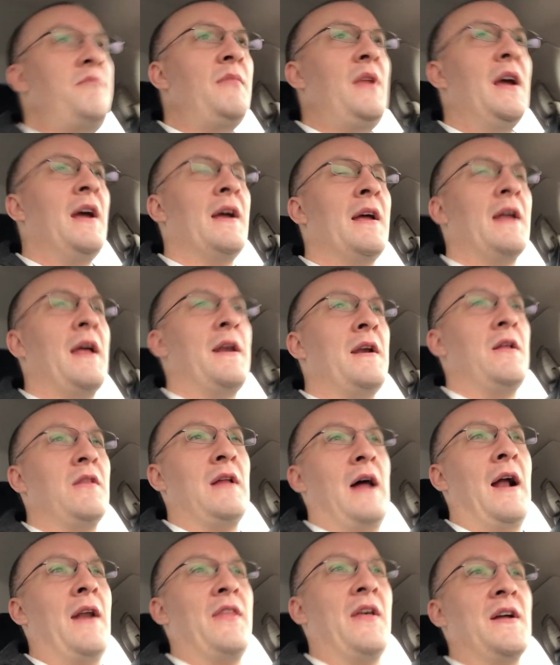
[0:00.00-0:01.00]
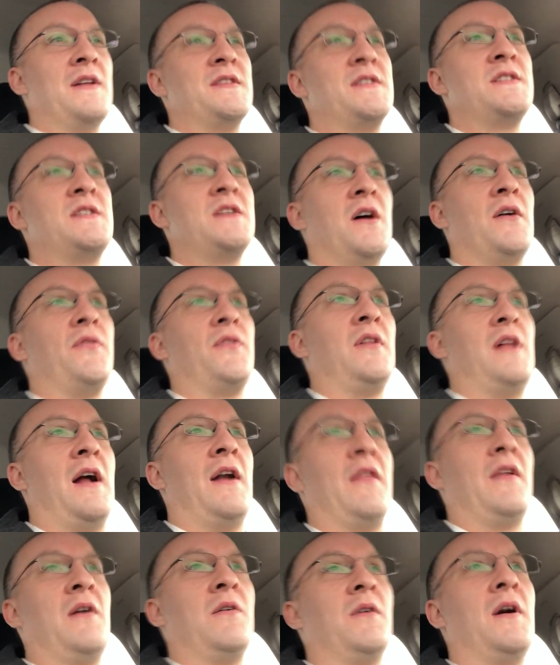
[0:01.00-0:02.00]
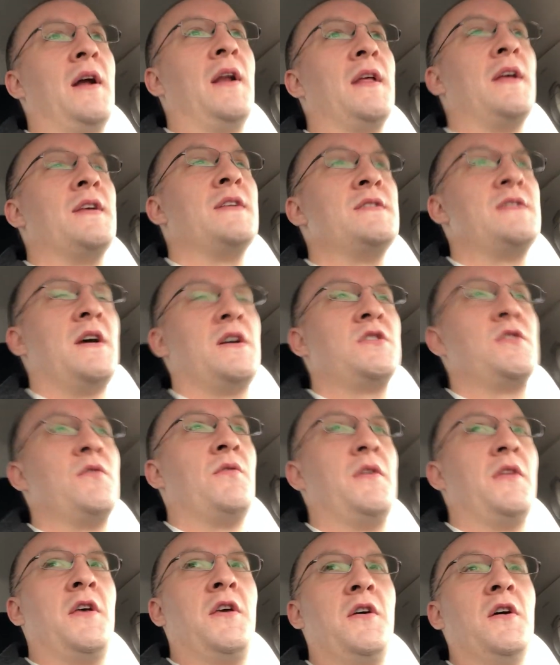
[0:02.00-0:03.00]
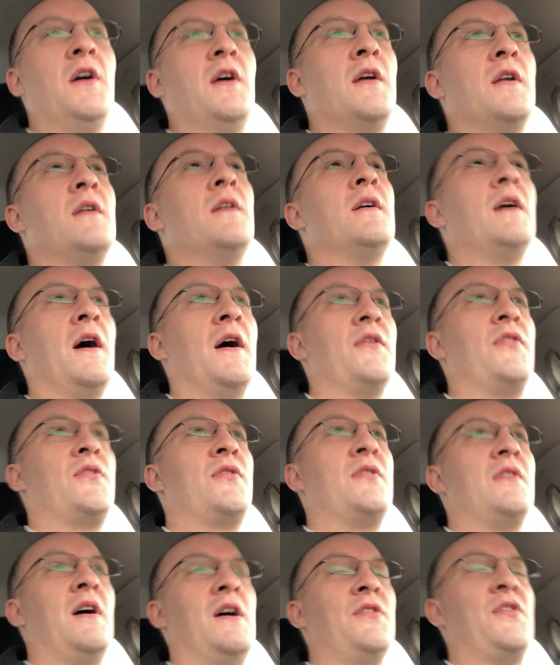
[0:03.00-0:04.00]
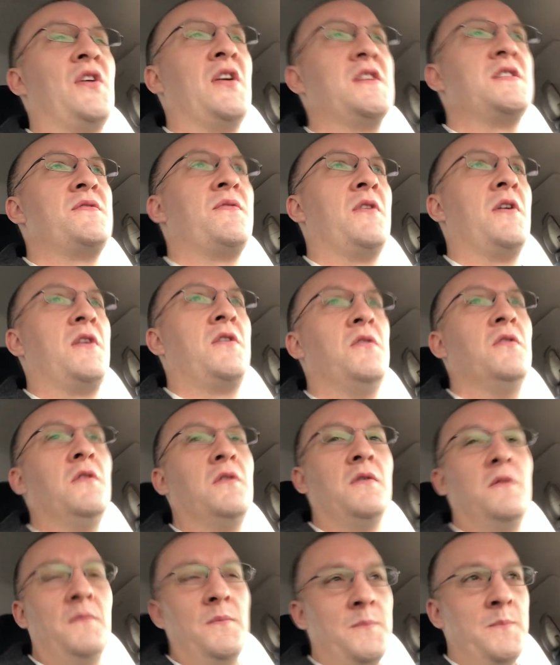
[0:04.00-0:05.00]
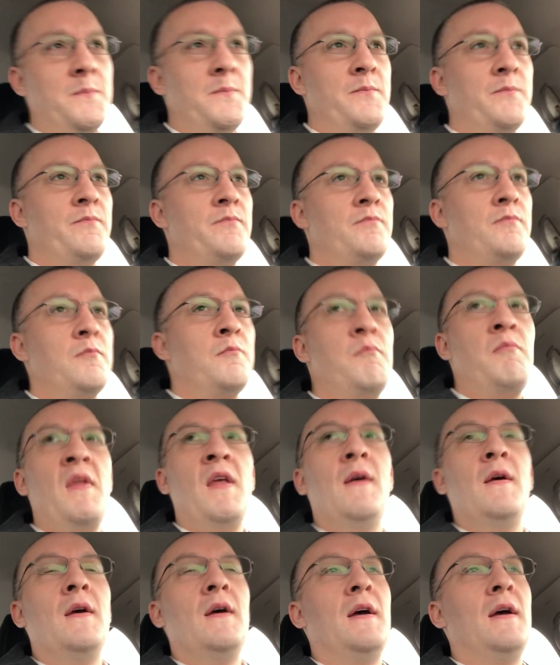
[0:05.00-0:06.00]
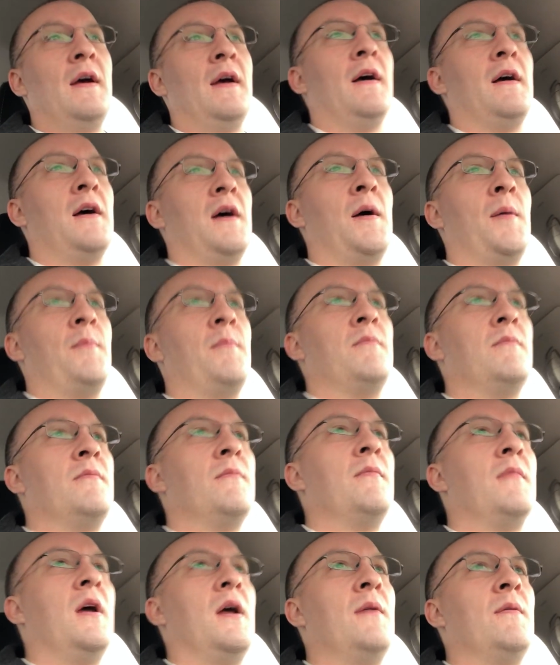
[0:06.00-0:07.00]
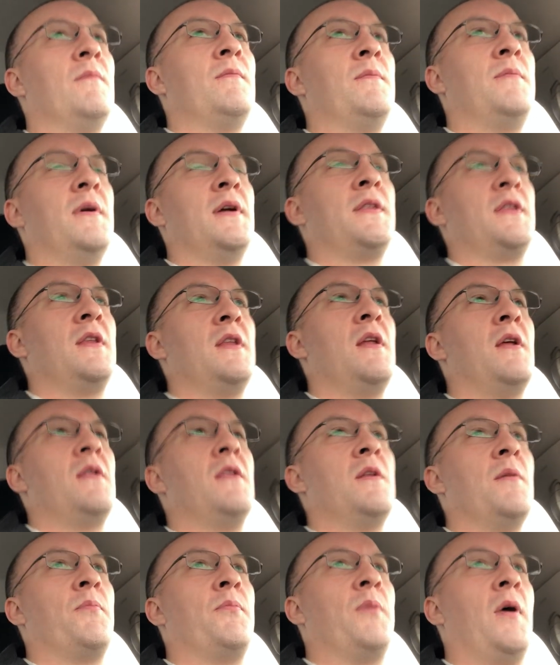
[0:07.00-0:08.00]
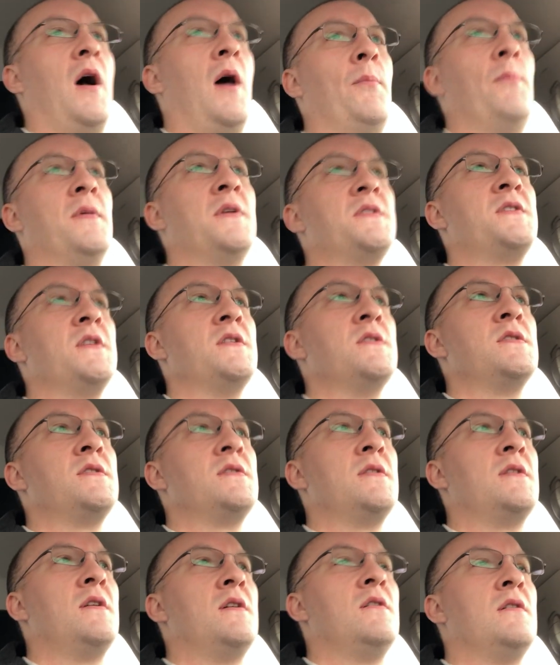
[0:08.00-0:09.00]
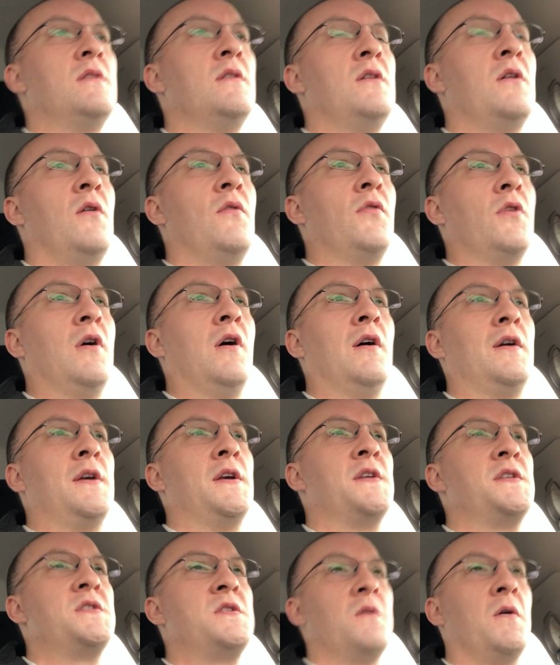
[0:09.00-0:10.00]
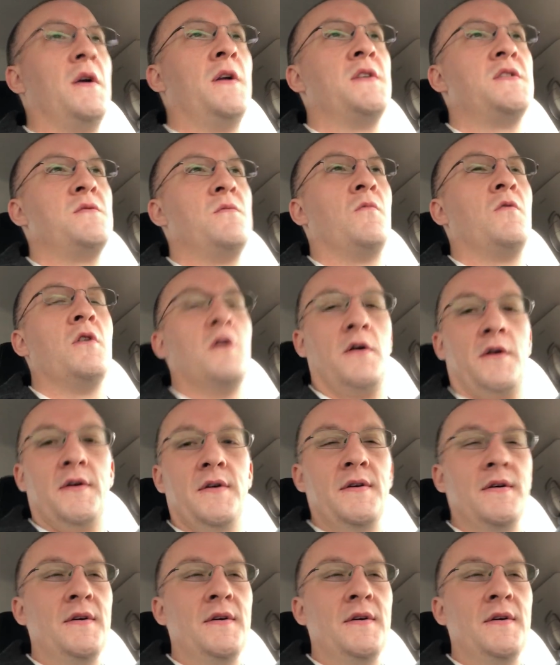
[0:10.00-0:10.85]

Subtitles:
And a lot of that stuff, a lot of that writing is actually really good. I think it's very cool. But the problem is the overarching story doesn't work.